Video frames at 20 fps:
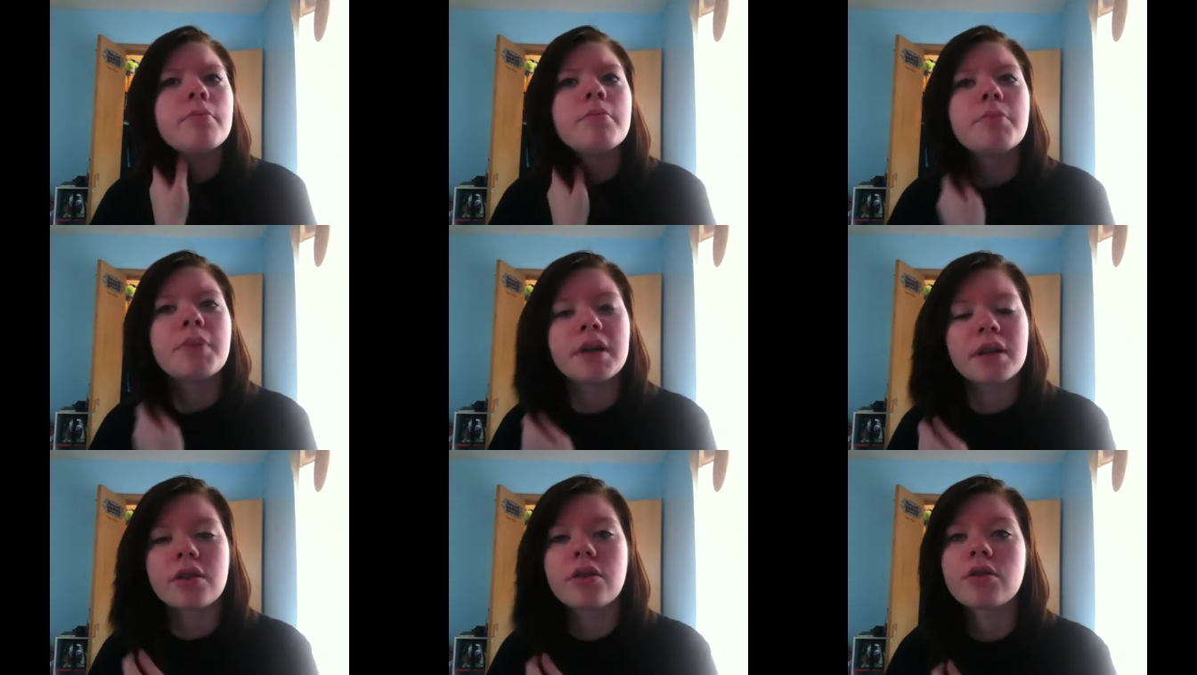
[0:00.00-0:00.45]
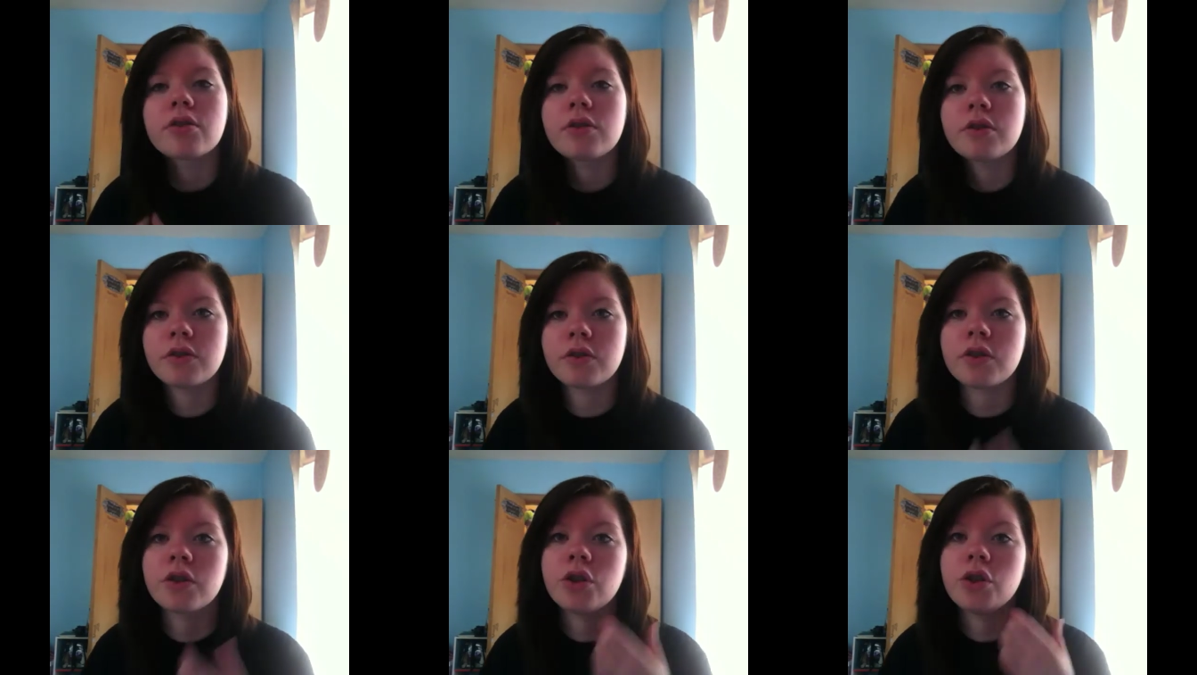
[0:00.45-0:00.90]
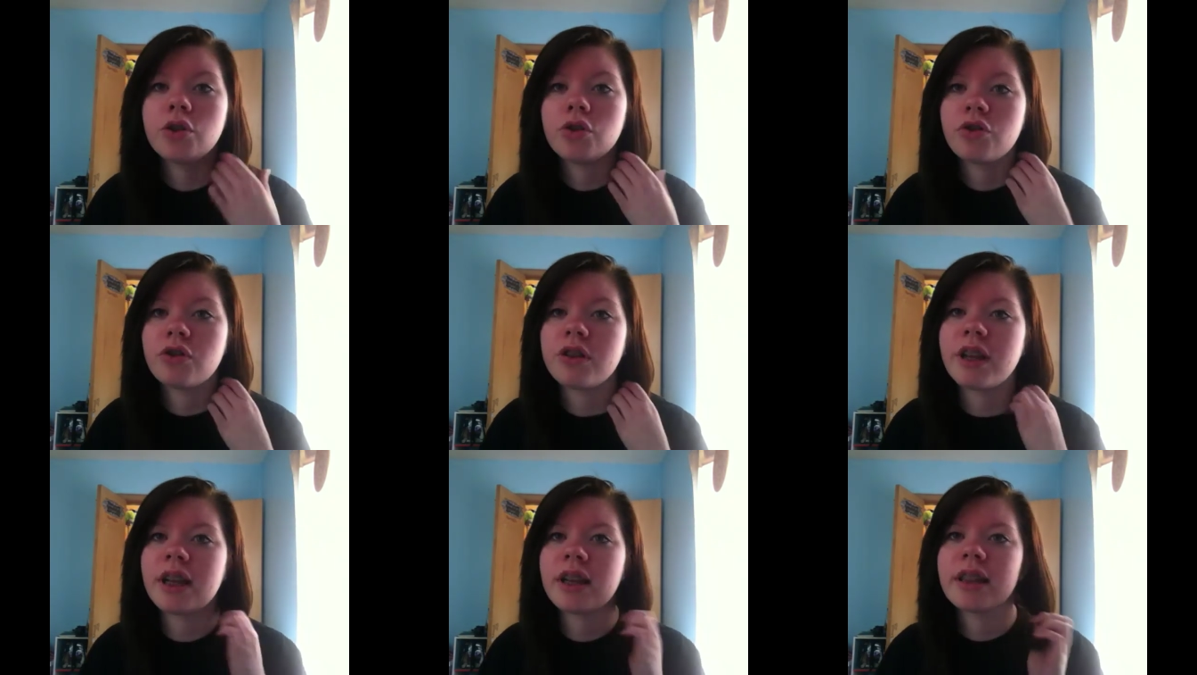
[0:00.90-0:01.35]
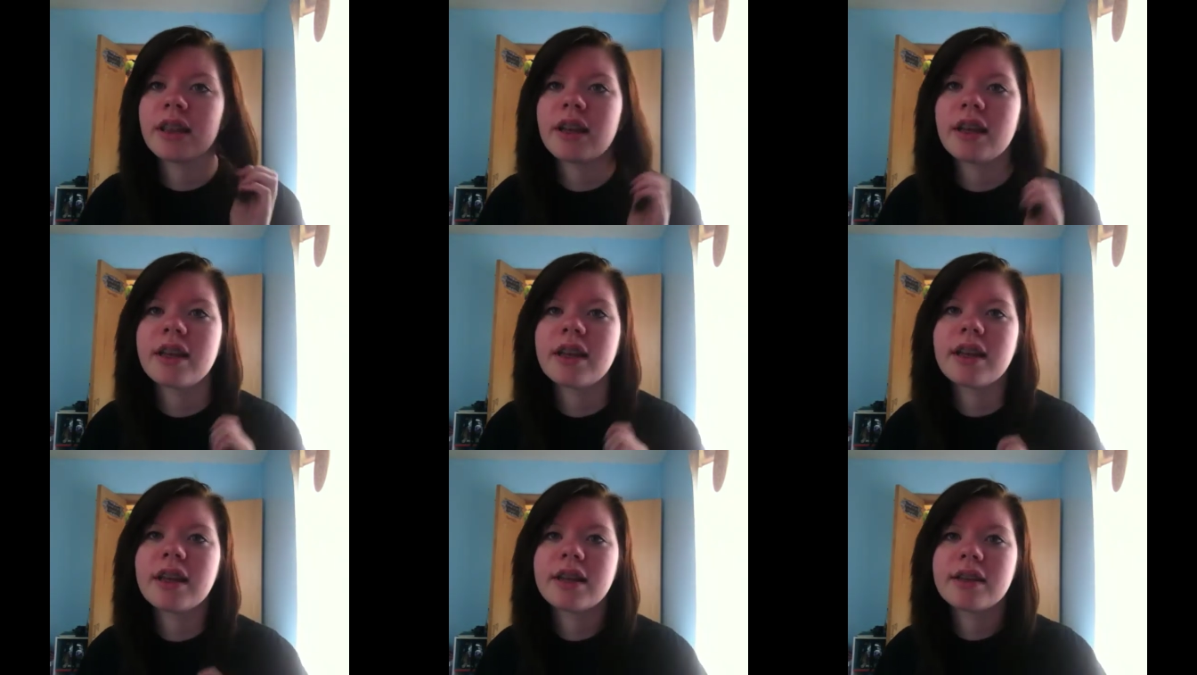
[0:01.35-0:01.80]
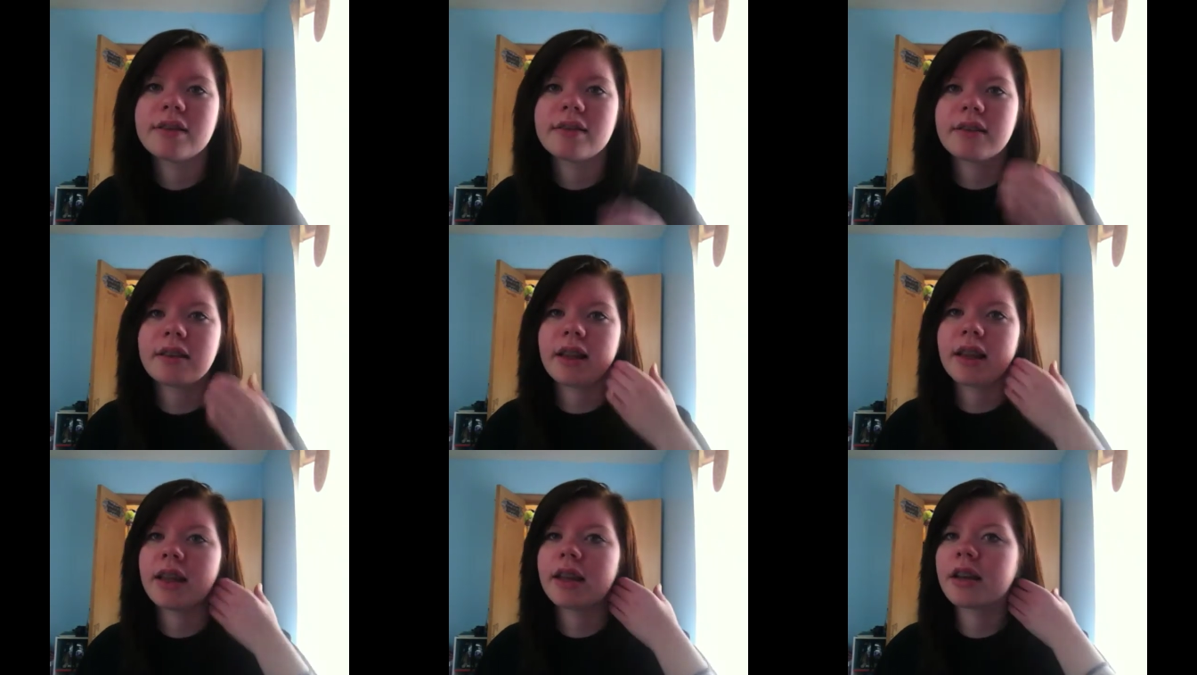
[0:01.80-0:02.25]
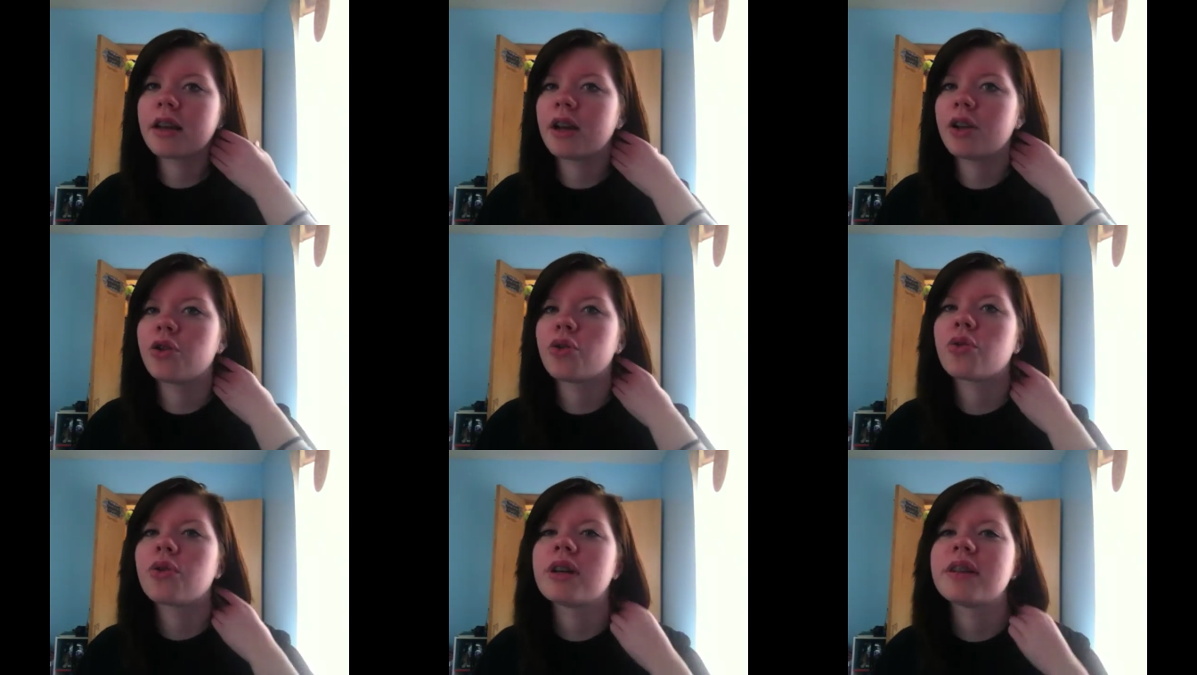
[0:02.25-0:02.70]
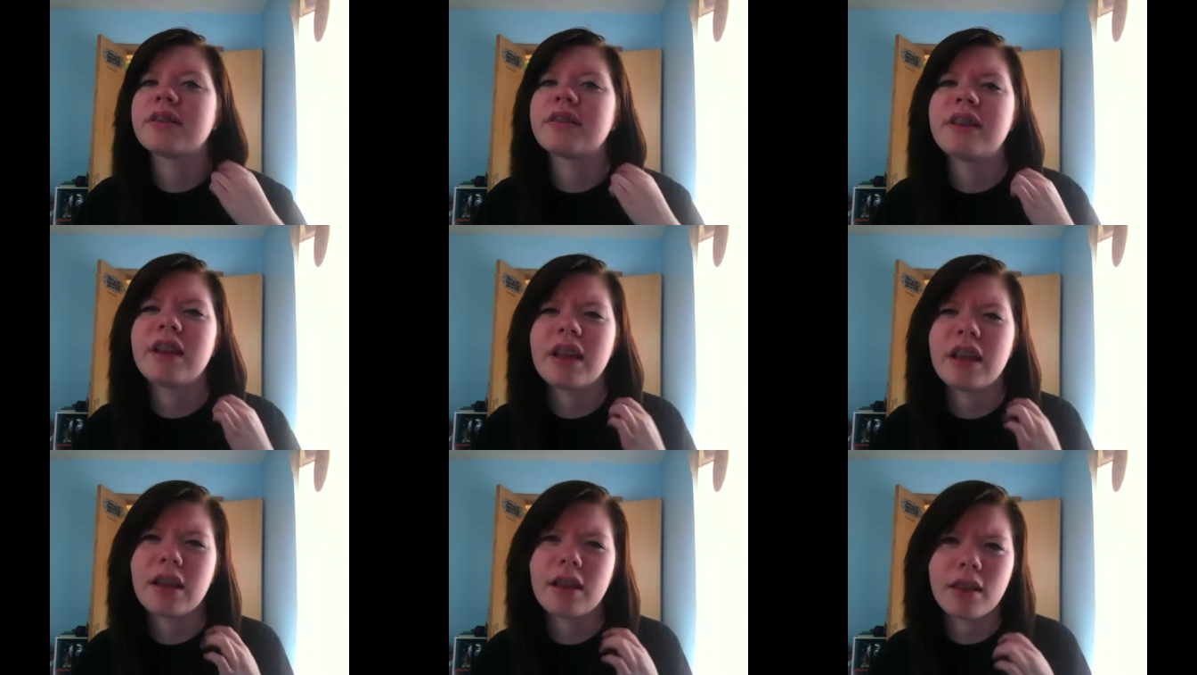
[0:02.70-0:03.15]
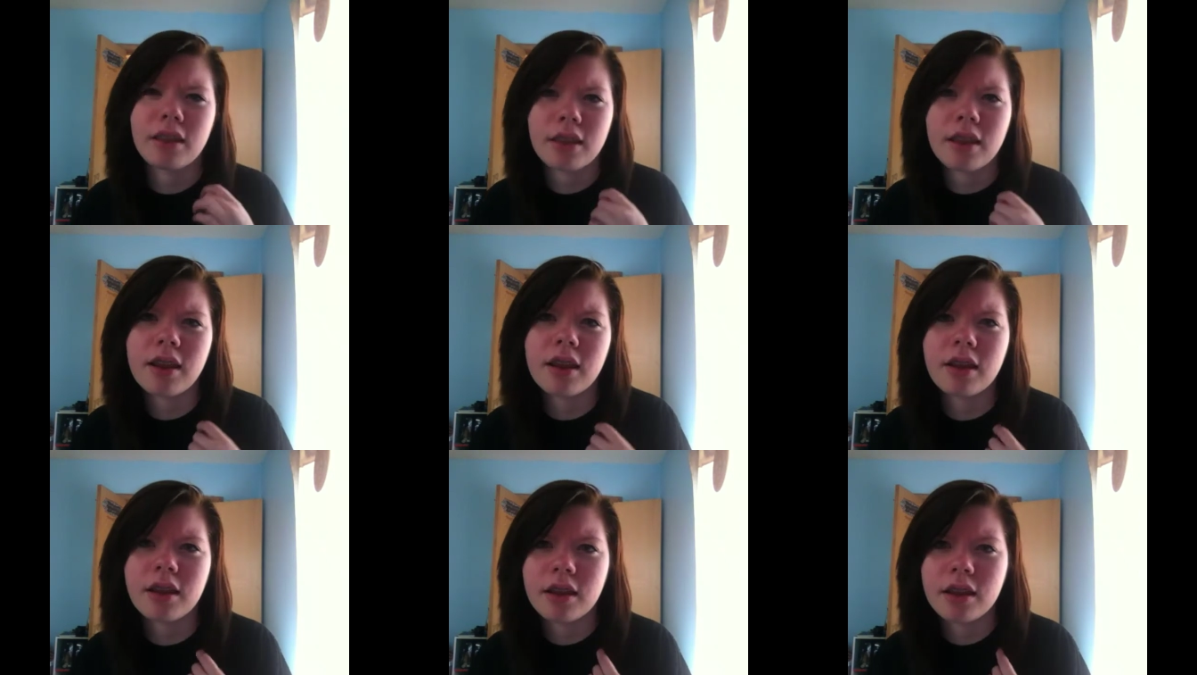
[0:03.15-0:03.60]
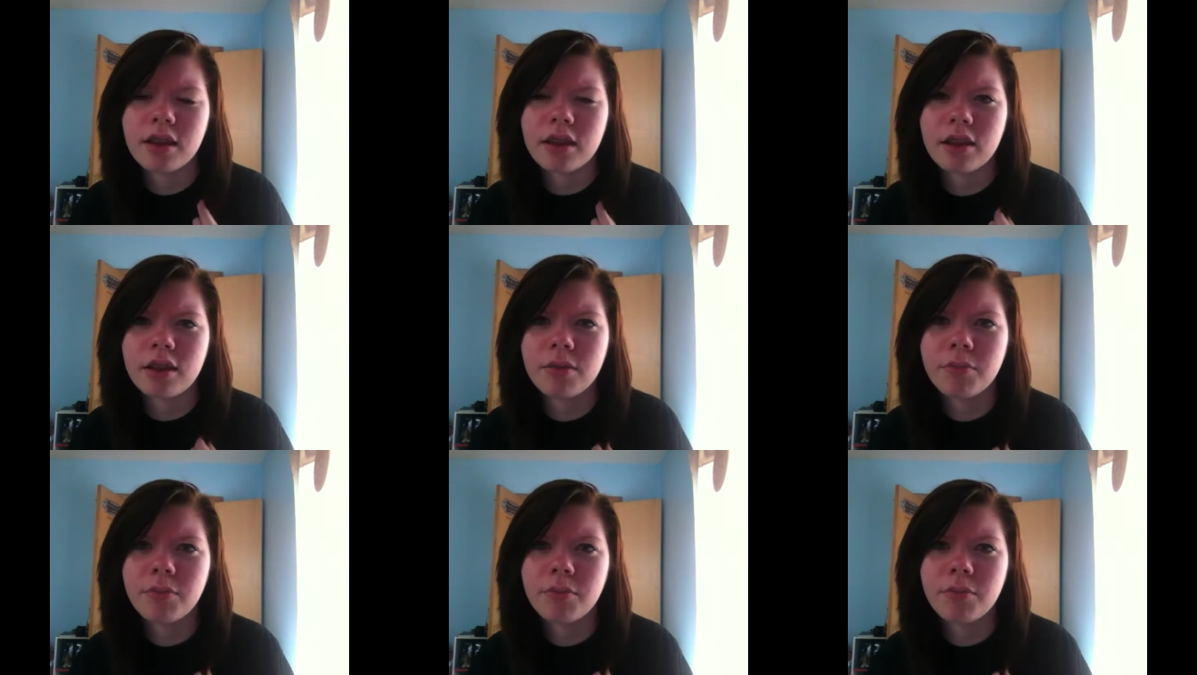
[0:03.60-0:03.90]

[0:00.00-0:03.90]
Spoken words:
but girls, you should take that as like a trusting thing,